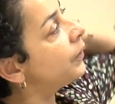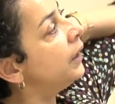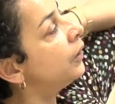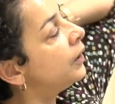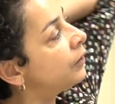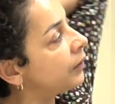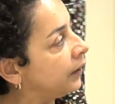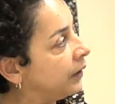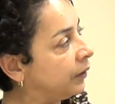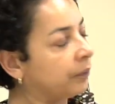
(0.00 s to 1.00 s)
here is
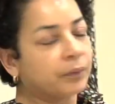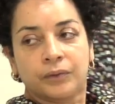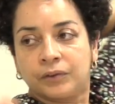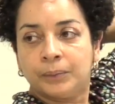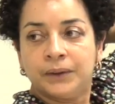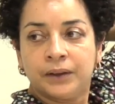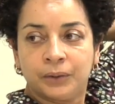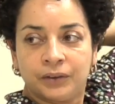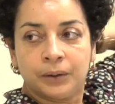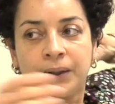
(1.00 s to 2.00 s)
something that
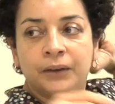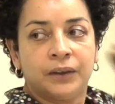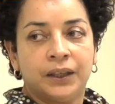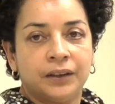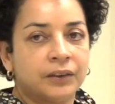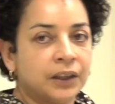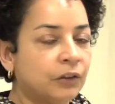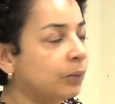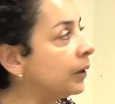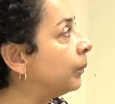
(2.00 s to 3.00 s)
was in my readings that I
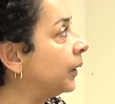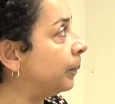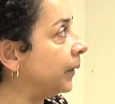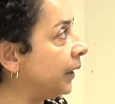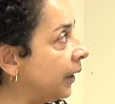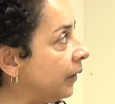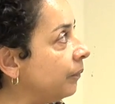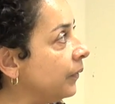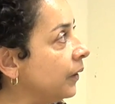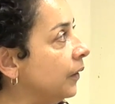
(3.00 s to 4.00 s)
just want to bring up
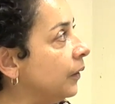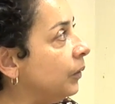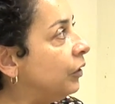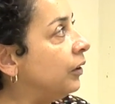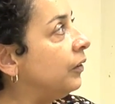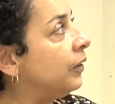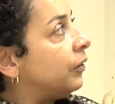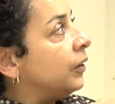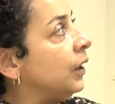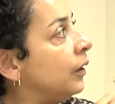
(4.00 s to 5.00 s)
again, which is the
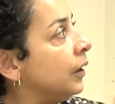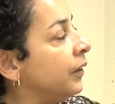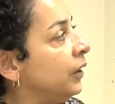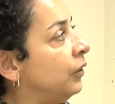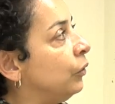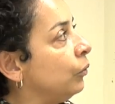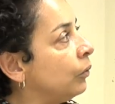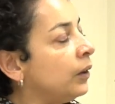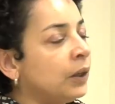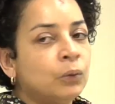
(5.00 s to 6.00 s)
seal of the
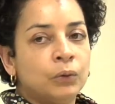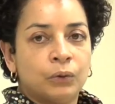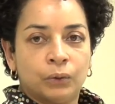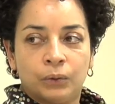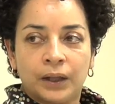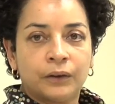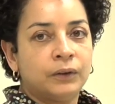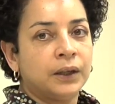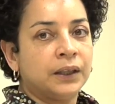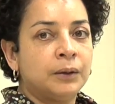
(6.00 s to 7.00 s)
Instituto de Cultura
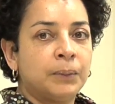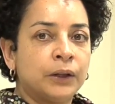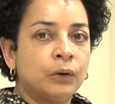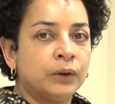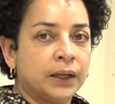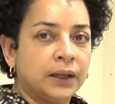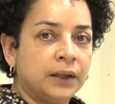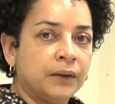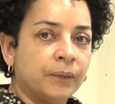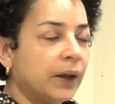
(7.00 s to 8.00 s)
created by Oyel
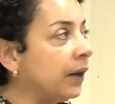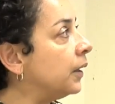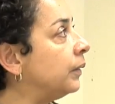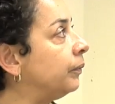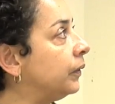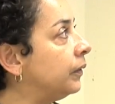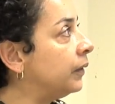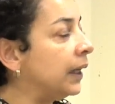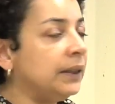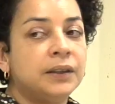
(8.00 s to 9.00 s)
in
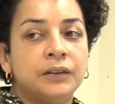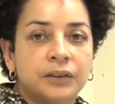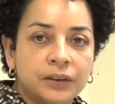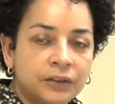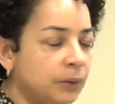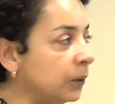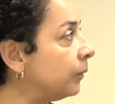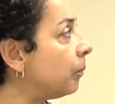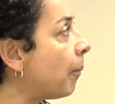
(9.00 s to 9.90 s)
1961.